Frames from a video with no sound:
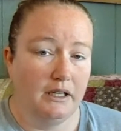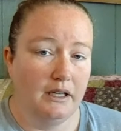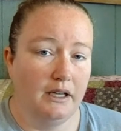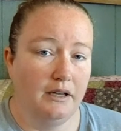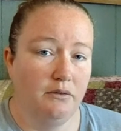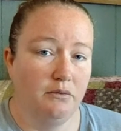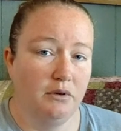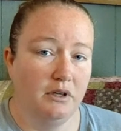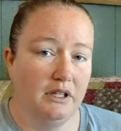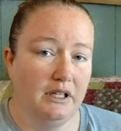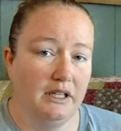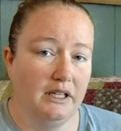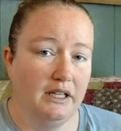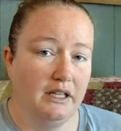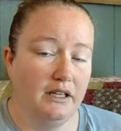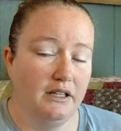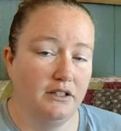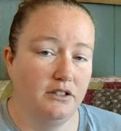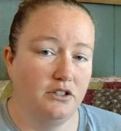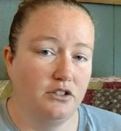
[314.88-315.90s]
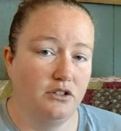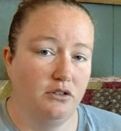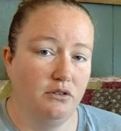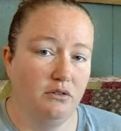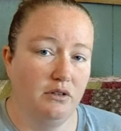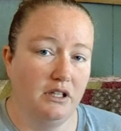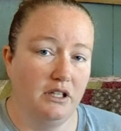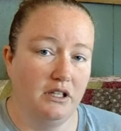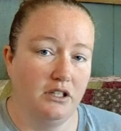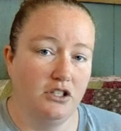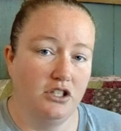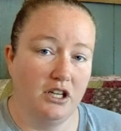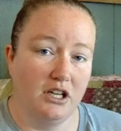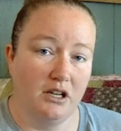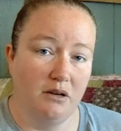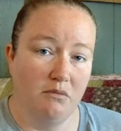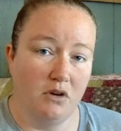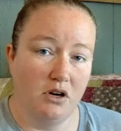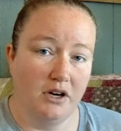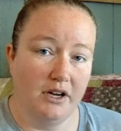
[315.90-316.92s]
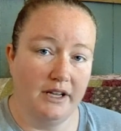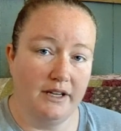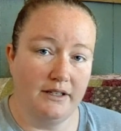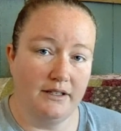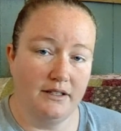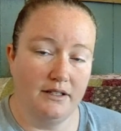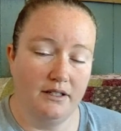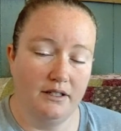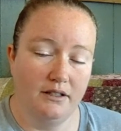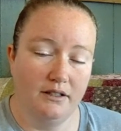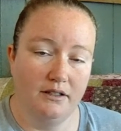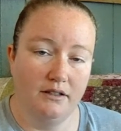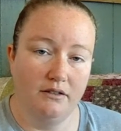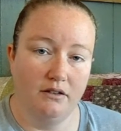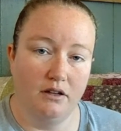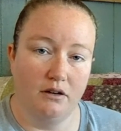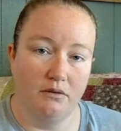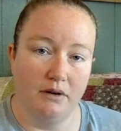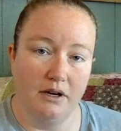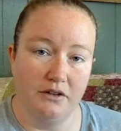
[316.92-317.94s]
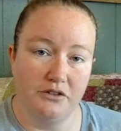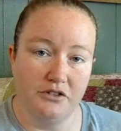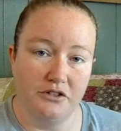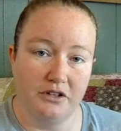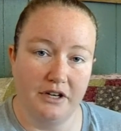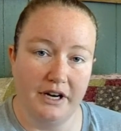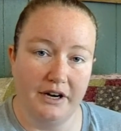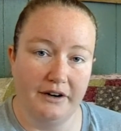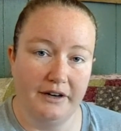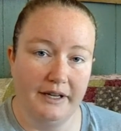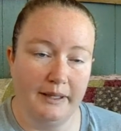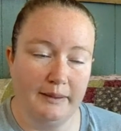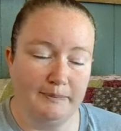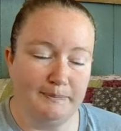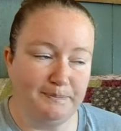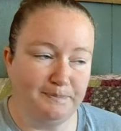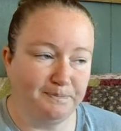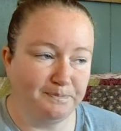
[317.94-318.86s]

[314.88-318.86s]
and really get into the chicken market around your area,